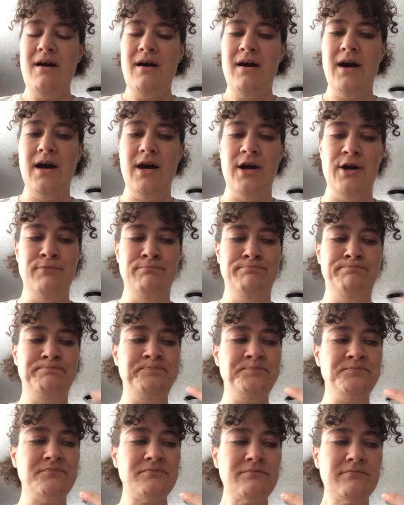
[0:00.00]

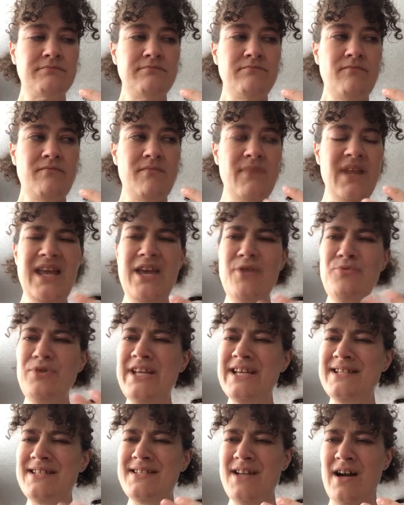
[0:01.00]
it would
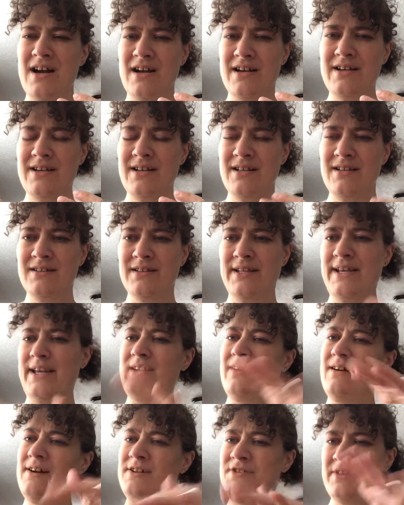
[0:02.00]
get stuck,
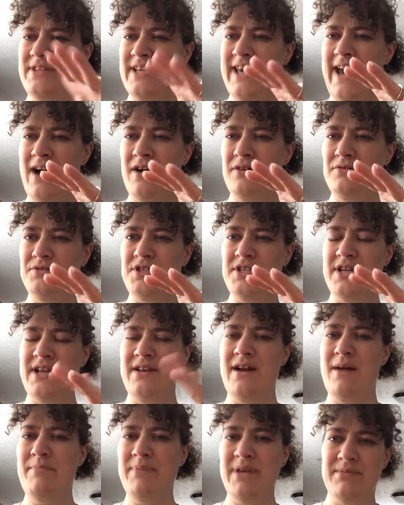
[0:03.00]
like under the couch and
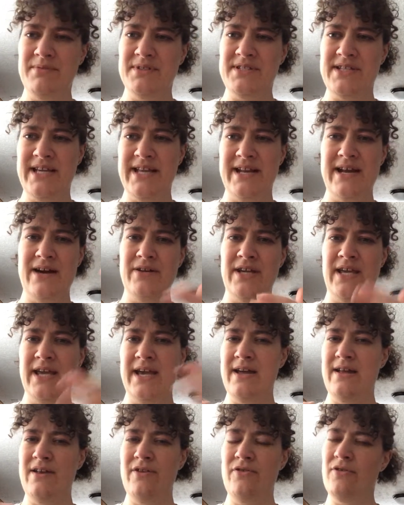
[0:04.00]
not be able to get out
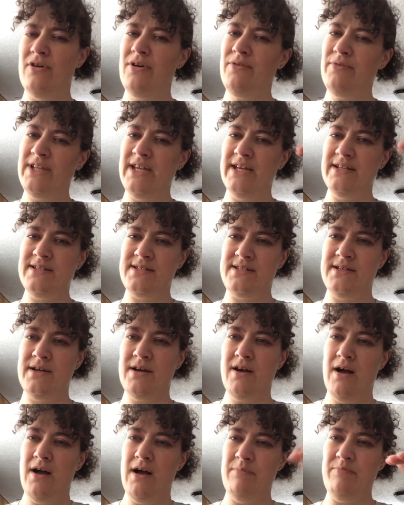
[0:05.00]
again, or it would get
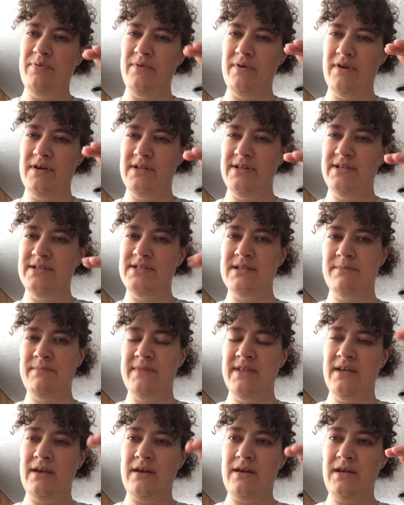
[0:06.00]
stuck up on
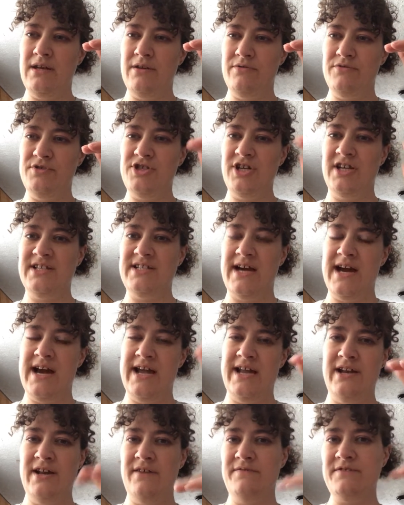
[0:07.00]
something, you know, just
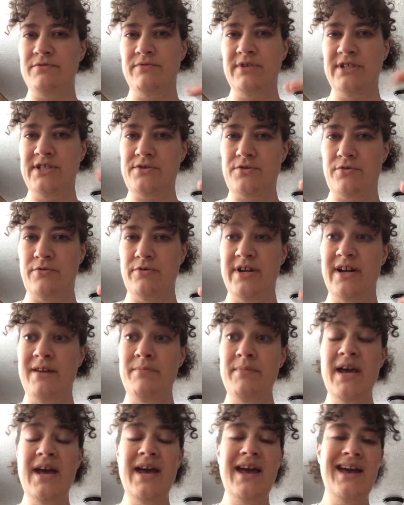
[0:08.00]
high enough to really screw it
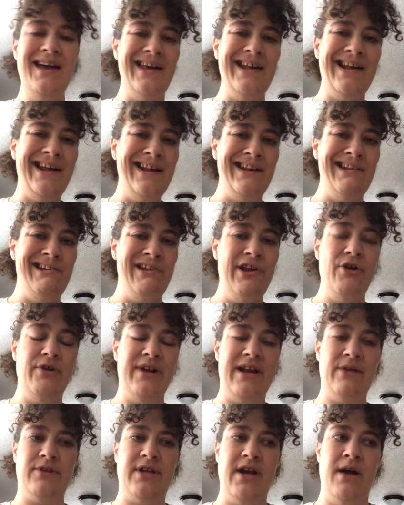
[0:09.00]
up. And I didn't know,
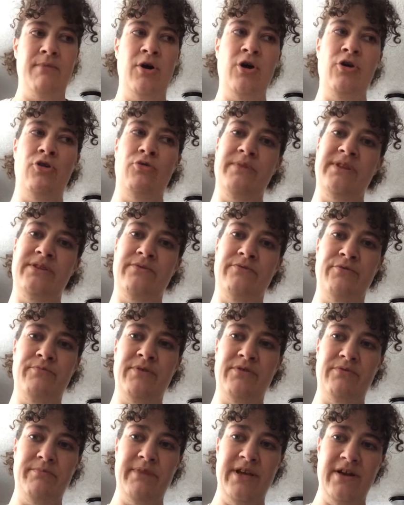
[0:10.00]
and I would come home and the
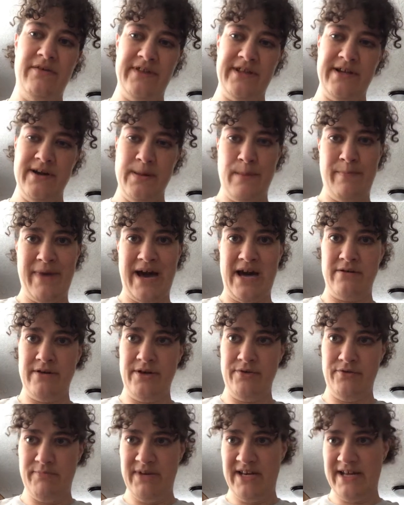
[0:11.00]
Roomba would be over there and the
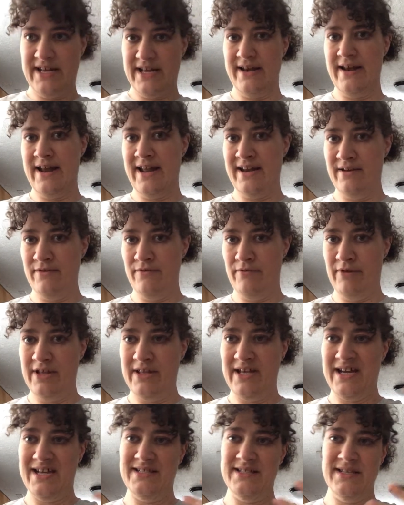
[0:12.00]
battery would be dead, and I didn't
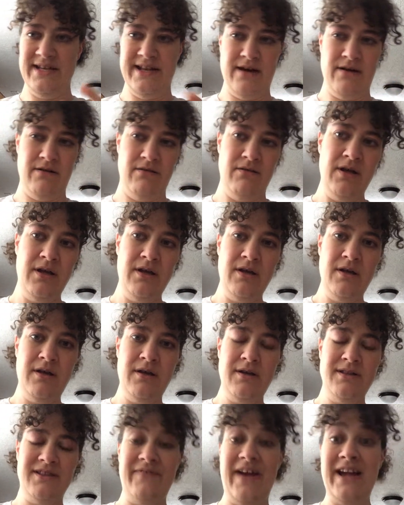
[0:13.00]
realize, and now
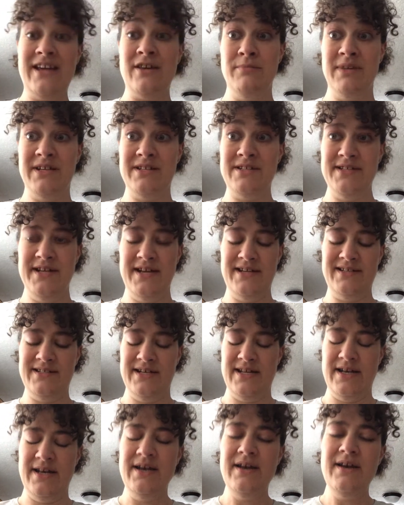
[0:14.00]
the vacuuming's not
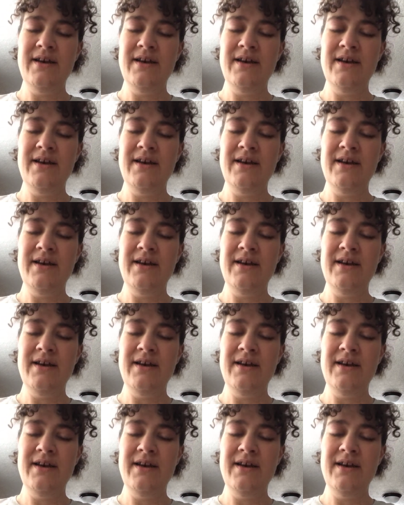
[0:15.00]
done.